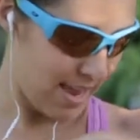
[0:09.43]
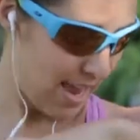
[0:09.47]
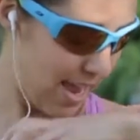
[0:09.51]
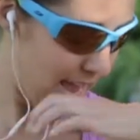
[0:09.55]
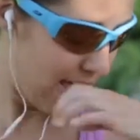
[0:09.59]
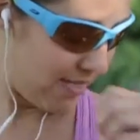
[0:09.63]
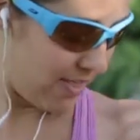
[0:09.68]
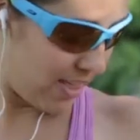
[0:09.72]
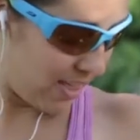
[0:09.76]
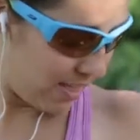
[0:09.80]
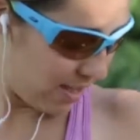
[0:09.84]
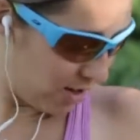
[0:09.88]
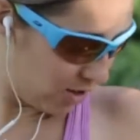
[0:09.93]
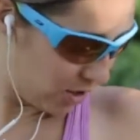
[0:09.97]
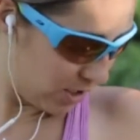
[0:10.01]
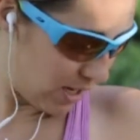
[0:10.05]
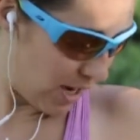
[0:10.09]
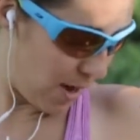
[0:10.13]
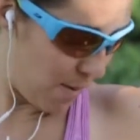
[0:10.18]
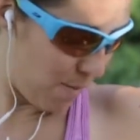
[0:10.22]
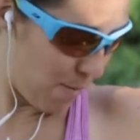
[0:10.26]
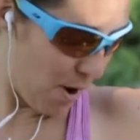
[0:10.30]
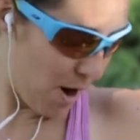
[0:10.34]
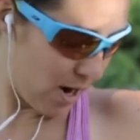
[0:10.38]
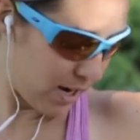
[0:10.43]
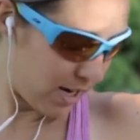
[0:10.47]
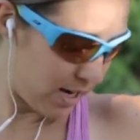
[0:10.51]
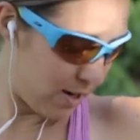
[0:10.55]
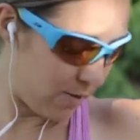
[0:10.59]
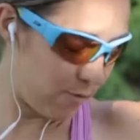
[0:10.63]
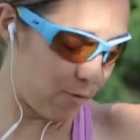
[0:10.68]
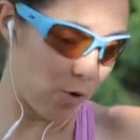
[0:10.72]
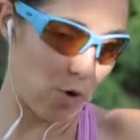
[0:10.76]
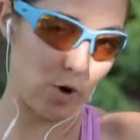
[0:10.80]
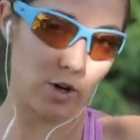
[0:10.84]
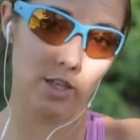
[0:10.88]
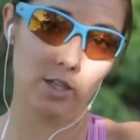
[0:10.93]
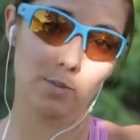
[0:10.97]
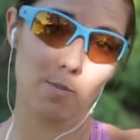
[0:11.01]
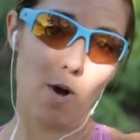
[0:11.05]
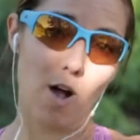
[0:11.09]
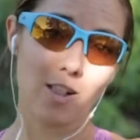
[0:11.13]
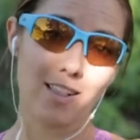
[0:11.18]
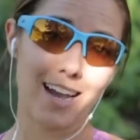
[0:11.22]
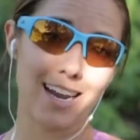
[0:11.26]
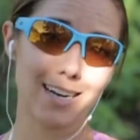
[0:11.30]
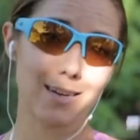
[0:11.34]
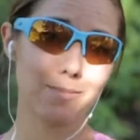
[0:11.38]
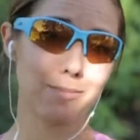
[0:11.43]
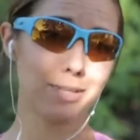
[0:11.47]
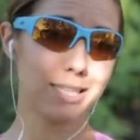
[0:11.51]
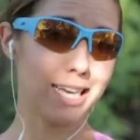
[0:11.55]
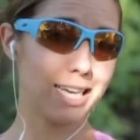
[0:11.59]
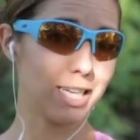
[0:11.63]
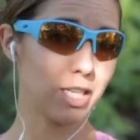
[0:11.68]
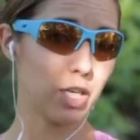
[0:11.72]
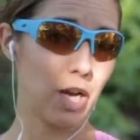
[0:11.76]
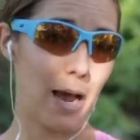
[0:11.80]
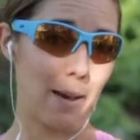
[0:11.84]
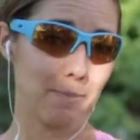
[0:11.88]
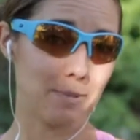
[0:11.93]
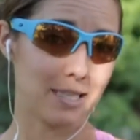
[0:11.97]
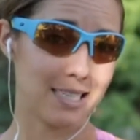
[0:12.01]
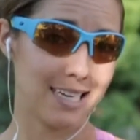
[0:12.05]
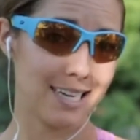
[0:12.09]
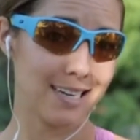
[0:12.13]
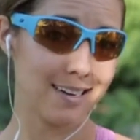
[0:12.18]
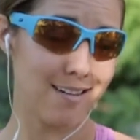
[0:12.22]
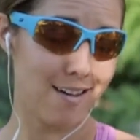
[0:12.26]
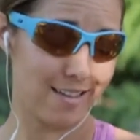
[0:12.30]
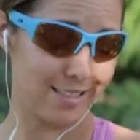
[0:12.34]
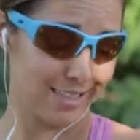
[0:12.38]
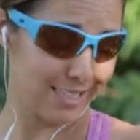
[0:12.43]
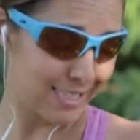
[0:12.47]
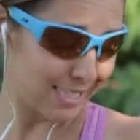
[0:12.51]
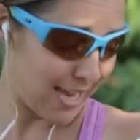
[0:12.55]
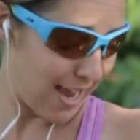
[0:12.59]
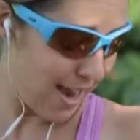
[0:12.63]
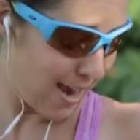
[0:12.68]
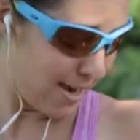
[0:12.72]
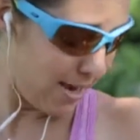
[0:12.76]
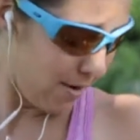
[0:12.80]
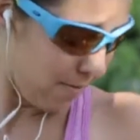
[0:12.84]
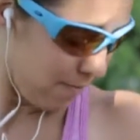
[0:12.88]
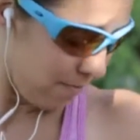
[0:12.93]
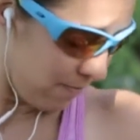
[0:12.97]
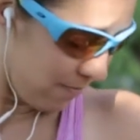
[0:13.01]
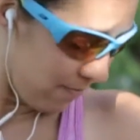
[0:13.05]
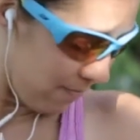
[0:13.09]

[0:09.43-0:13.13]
And then there's a pocket for small items like chapstick on the side.